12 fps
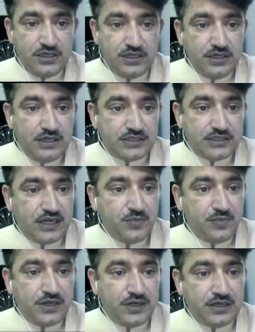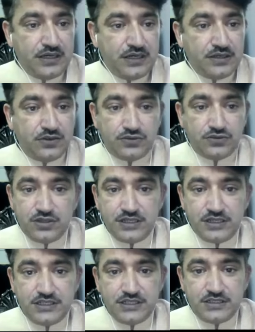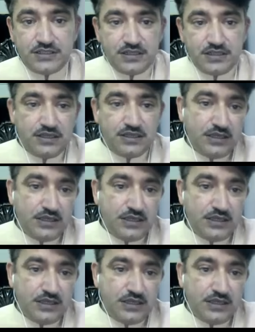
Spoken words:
escarpment and coastal regions.